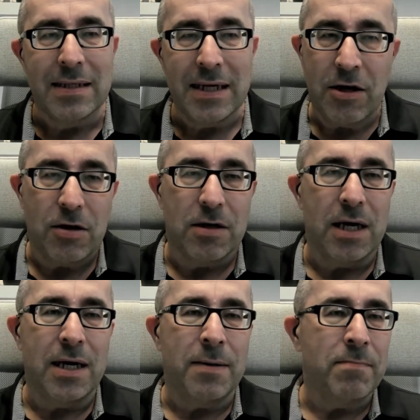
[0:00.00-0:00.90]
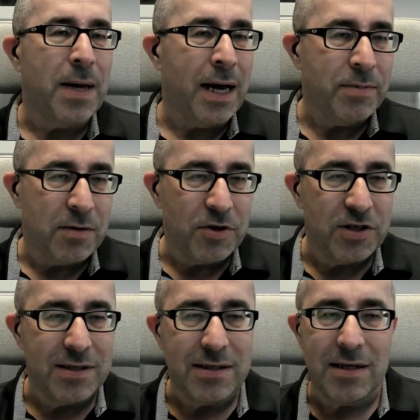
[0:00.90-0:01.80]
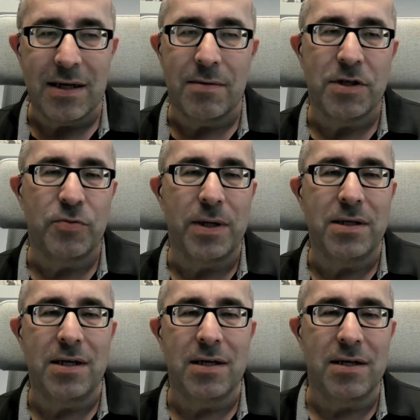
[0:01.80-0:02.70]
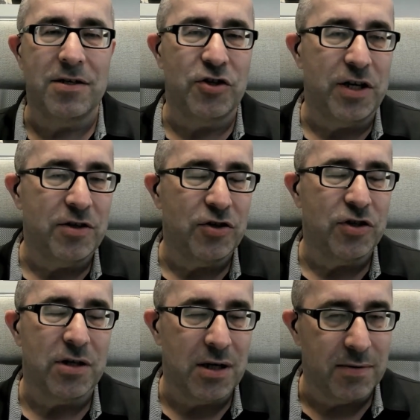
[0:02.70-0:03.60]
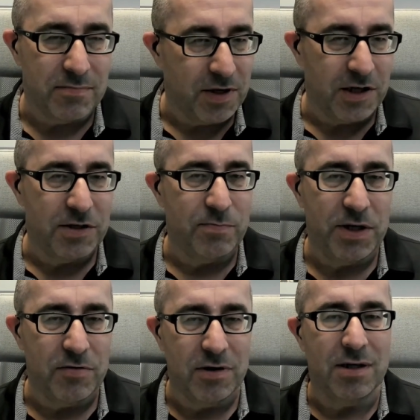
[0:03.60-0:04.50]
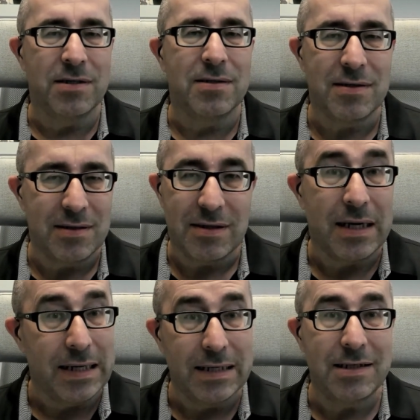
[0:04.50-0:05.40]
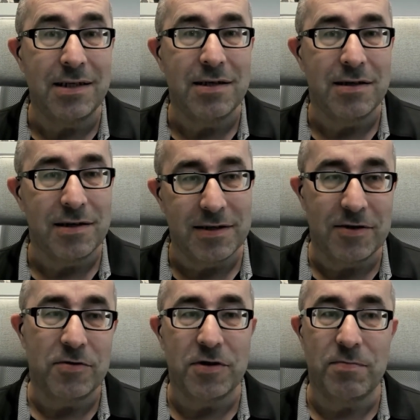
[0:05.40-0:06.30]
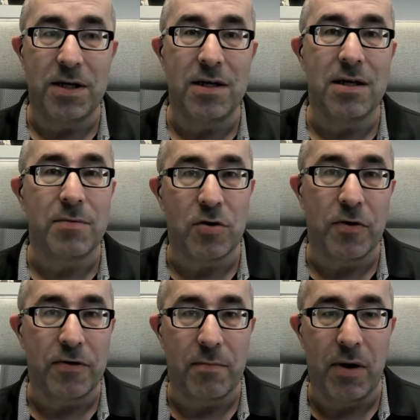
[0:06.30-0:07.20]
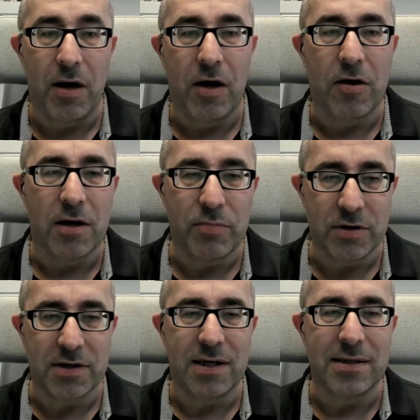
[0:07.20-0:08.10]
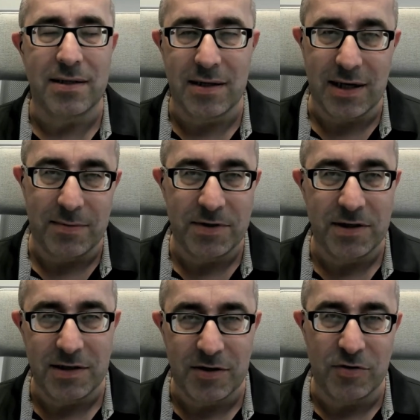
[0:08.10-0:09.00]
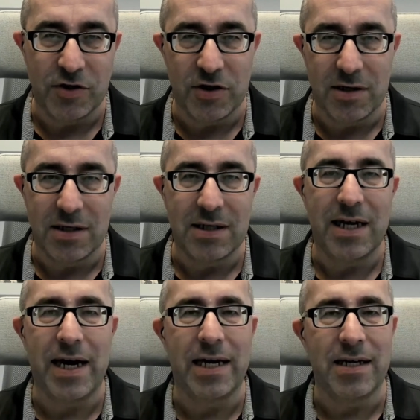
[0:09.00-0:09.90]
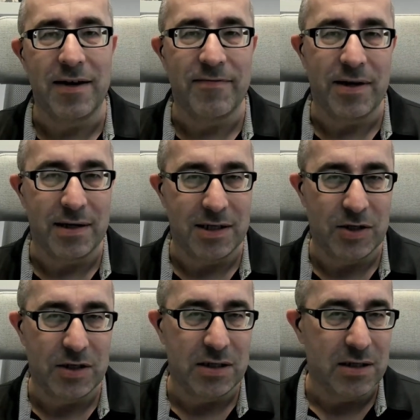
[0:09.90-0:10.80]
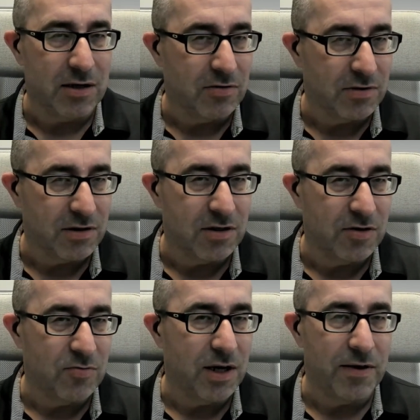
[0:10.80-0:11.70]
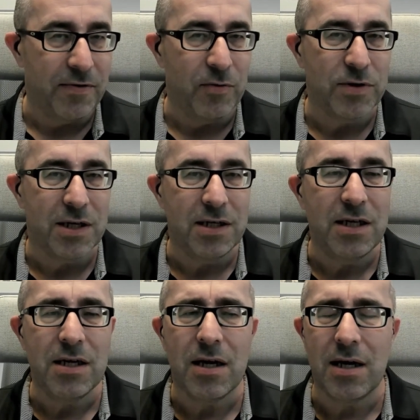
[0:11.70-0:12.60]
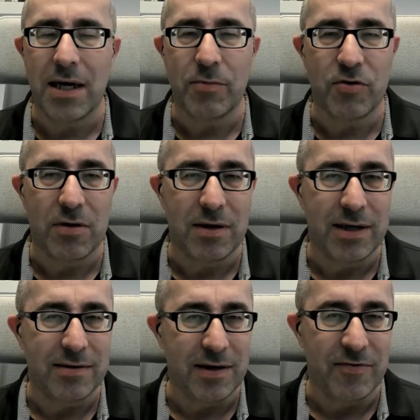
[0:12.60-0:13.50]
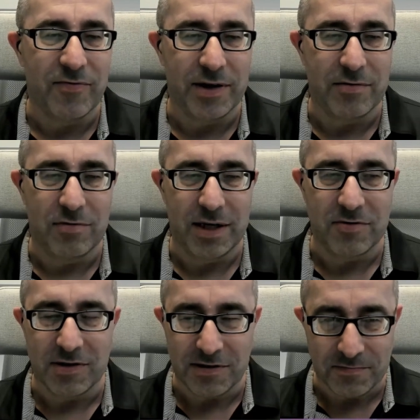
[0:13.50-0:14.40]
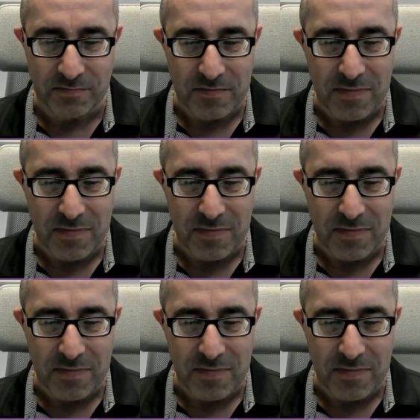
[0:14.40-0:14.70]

So, I'm Thomas Stensitzki. I'm a 20-year exchange experienced IT guy, so to speak. I'm an author, blogger, podcaster, MCT region lead, and if I don't do anything with IT, I'm collecting vinyl records.